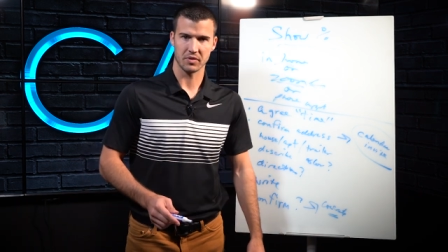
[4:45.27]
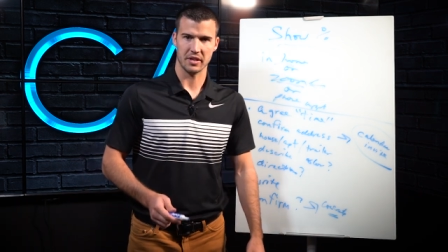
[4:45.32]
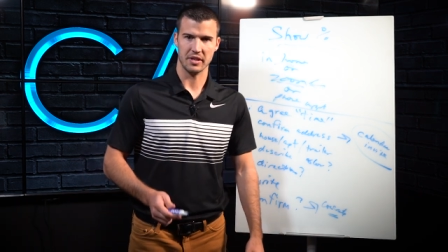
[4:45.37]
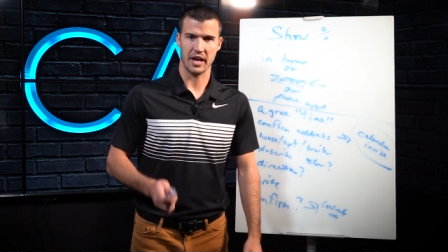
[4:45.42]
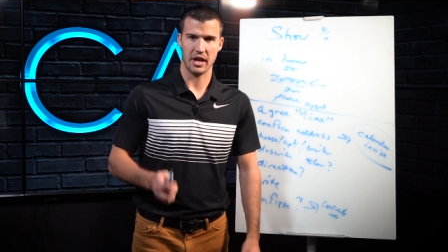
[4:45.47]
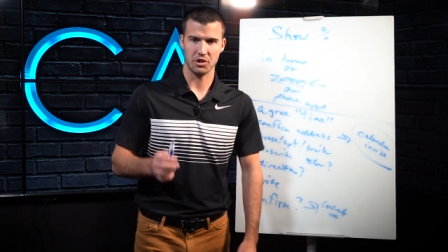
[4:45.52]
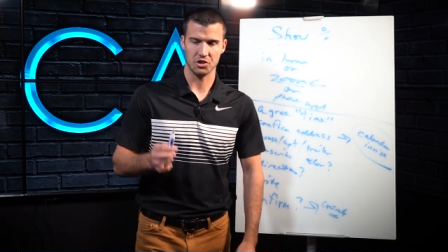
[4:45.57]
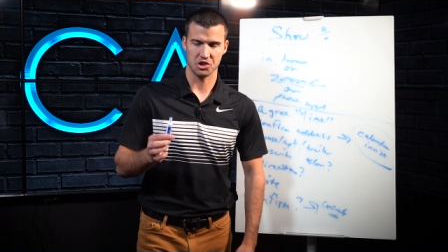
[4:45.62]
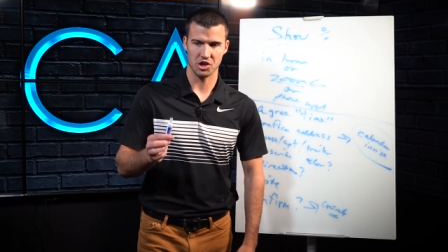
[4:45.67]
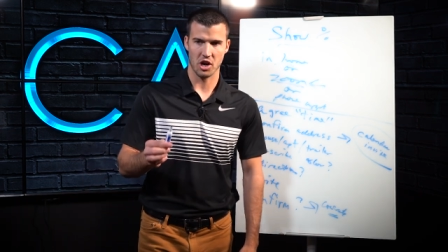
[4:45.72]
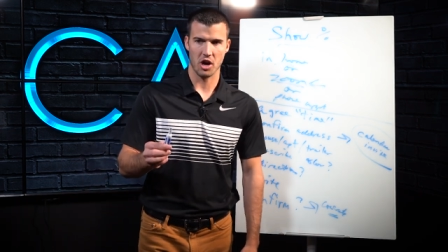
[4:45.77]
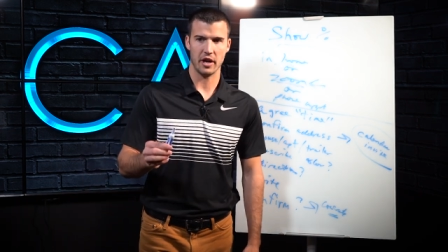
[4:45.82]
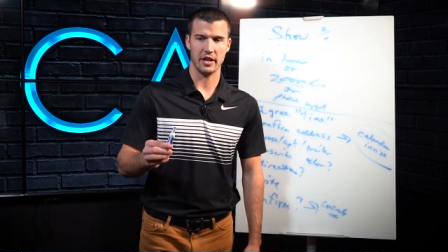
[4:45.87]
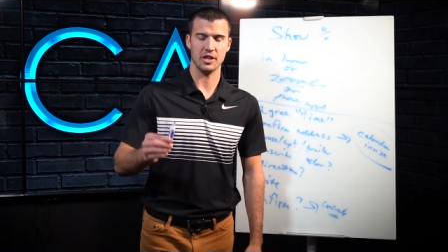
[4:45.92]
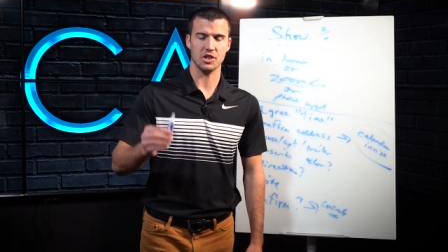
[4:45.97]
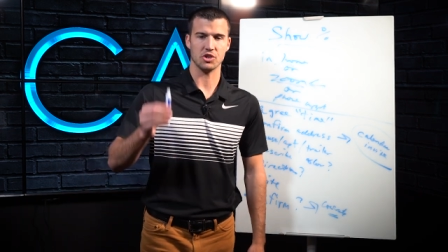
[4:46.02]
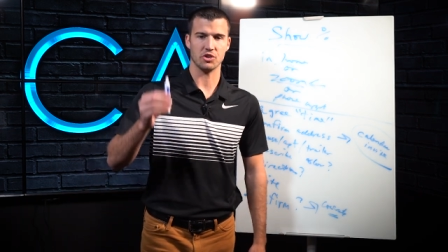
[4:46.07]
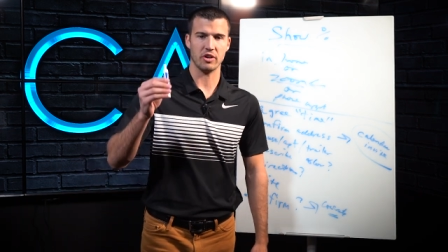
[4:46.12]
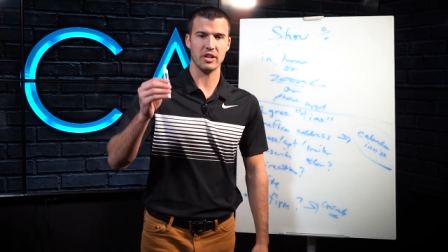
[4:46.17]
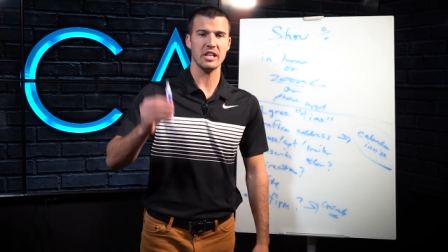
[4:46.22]
Now, John,
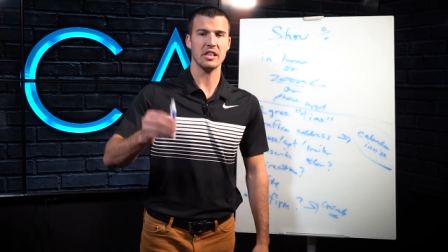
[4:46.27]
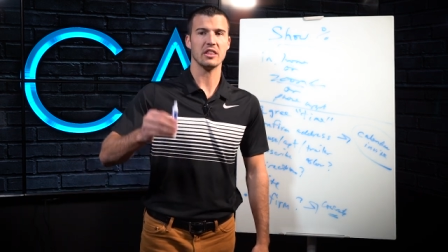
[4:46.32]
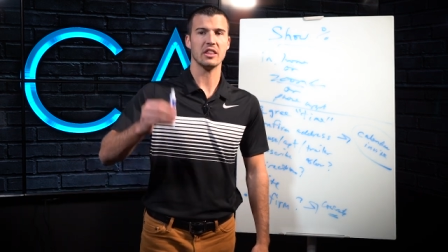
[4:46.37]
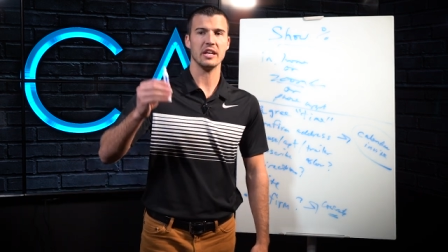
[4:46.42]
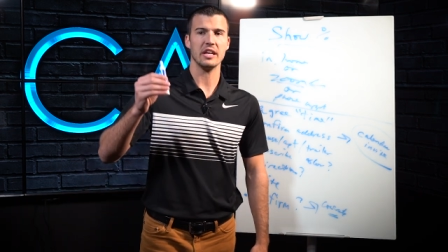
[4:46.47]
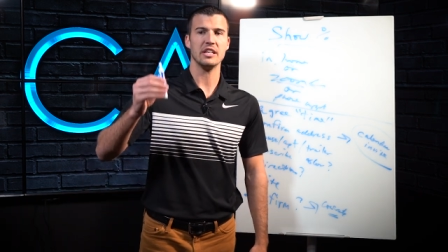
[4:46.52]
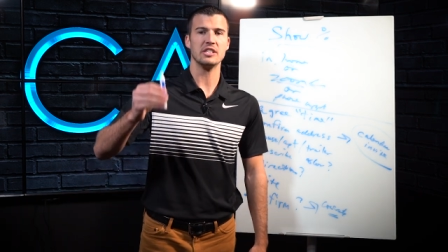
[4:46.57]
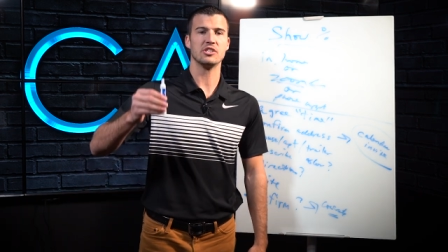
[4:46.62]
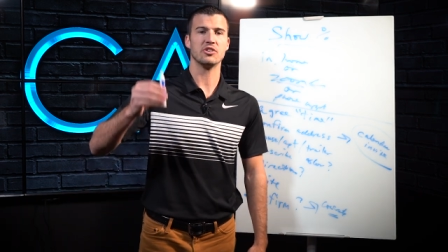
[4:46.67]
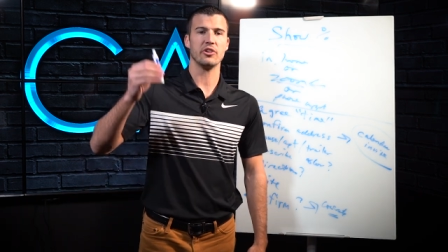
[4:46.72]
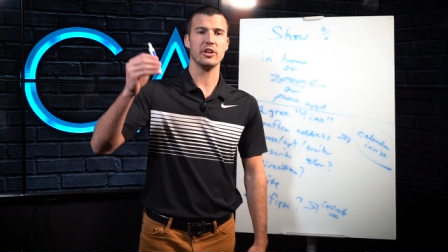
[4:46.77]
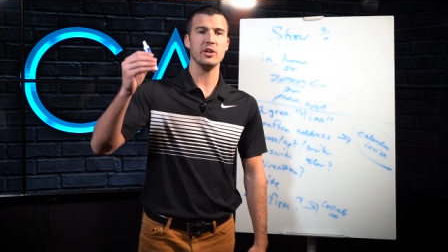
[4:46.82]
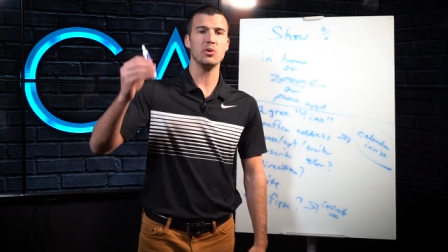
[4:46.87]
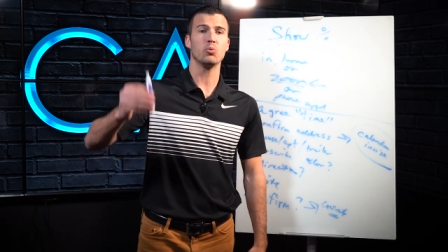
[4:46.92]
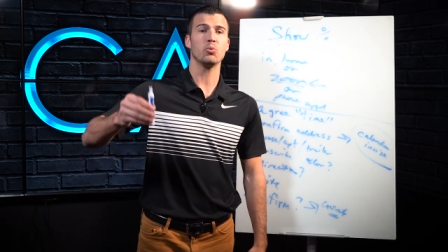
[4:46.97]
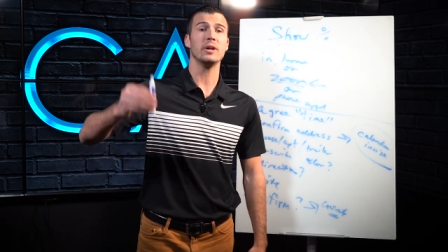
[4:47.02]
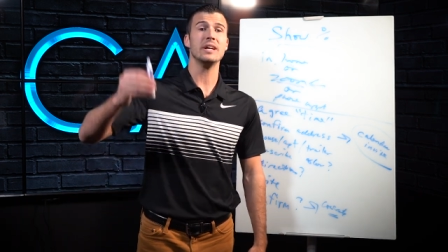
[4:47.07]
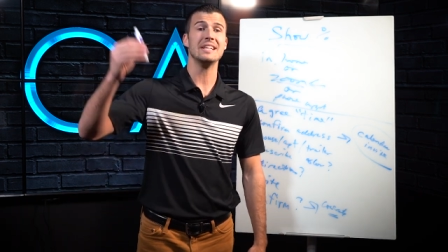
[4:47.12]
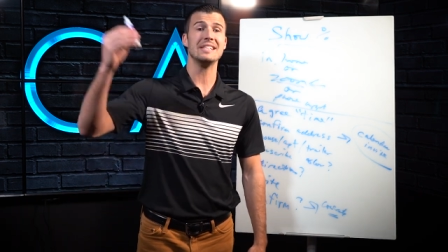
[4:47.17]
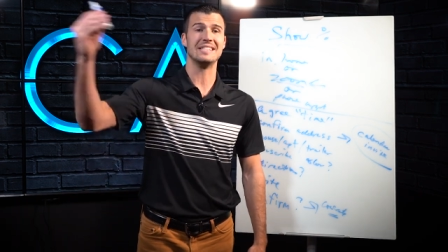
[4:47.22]
is there any
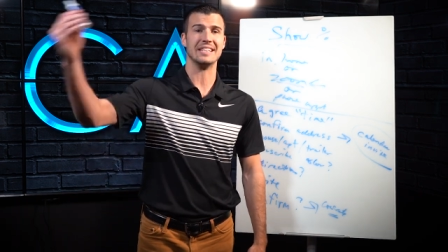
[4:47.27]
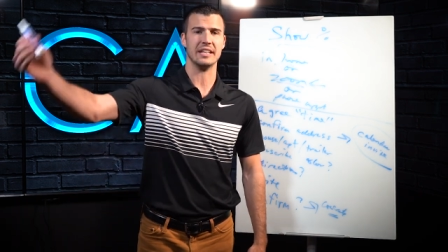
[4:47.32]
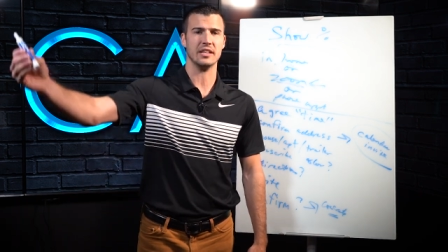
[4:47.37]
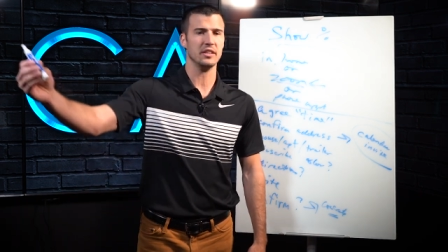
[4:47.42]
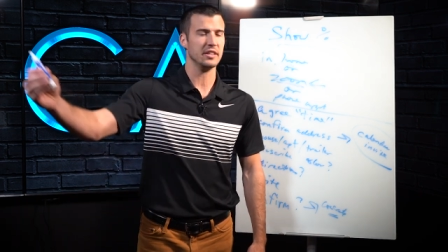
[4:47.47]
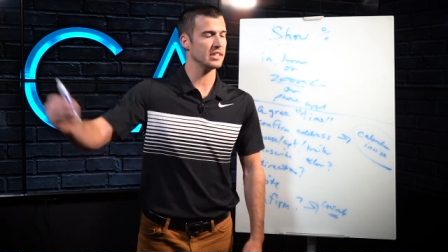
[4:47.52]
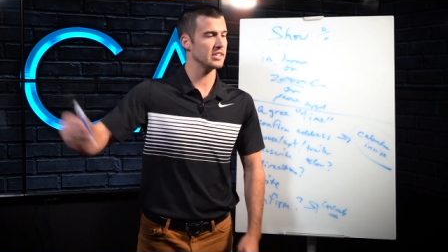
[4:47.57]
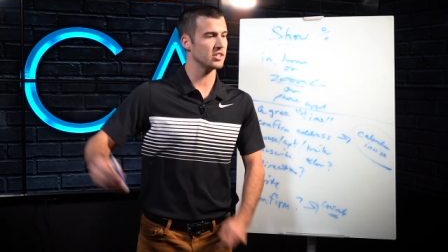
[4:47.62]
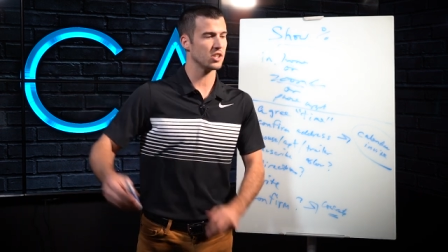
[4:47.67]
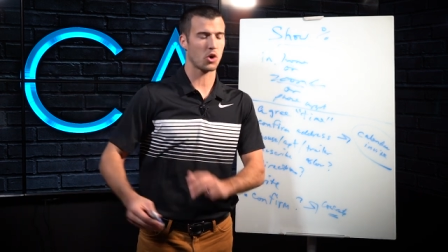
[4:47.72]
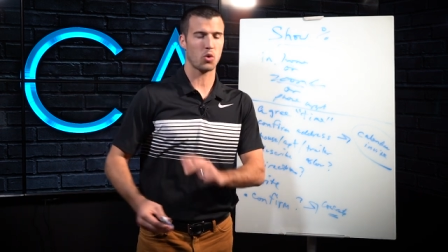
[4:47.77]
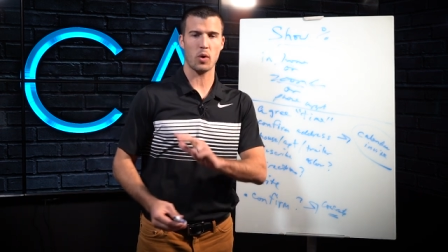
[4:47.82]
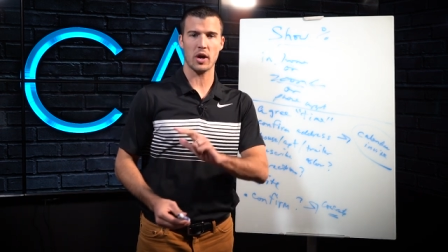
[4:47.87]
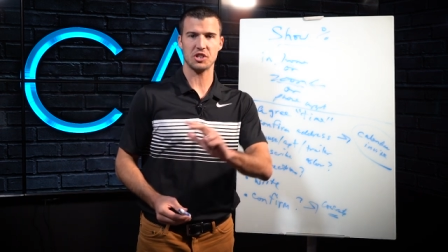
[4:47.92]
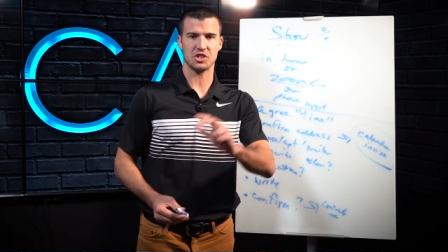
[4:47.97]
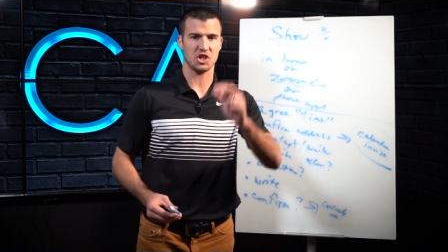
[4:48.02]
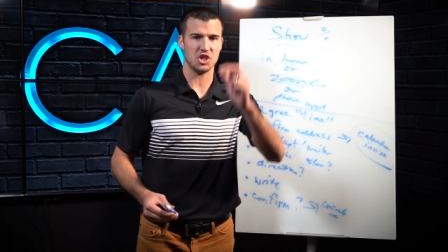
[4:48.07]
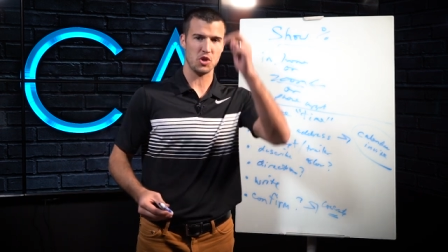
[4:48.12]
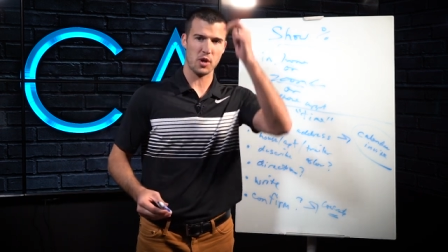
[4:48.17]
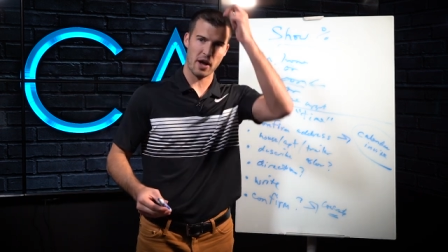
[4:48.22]
reason, this is a
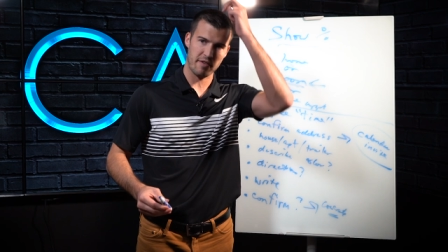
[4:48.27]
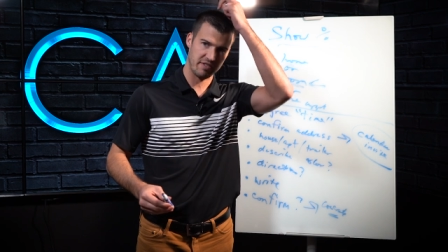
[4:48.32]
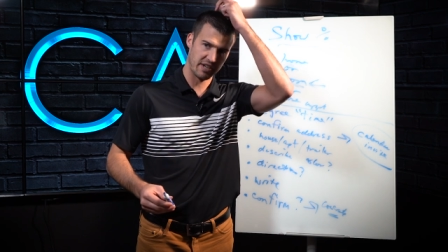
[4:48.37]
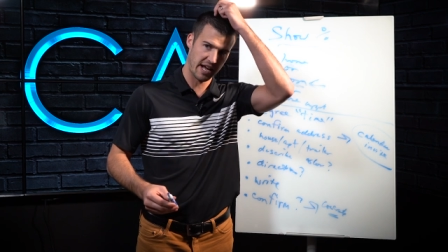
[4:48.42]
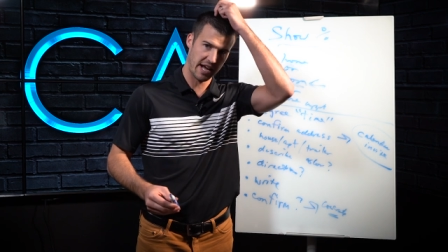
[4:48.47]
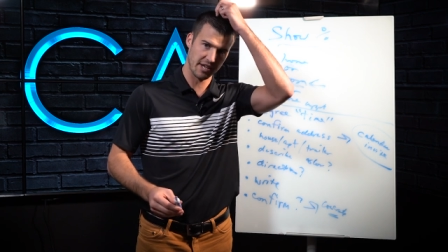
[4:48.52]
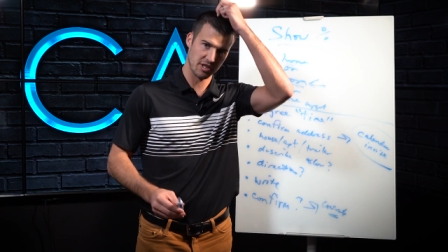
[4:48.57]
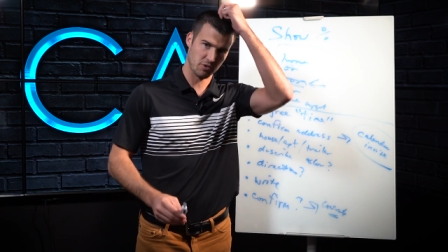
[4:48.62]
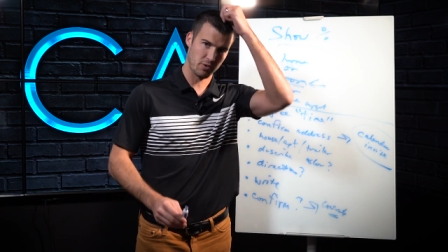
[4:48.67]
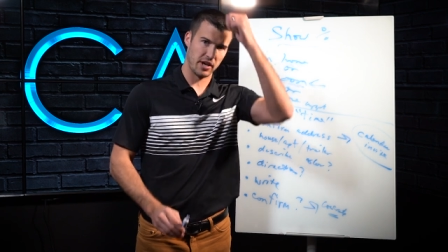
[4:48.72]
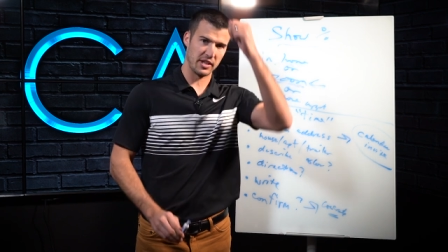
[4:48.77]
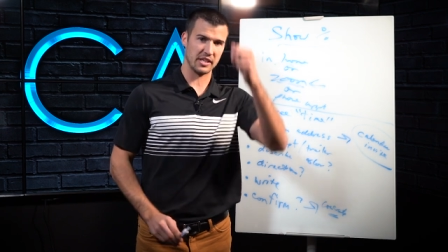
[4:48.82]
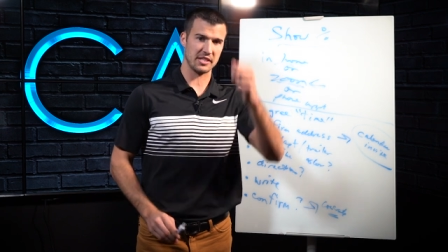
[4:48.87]
question you have to ask, right?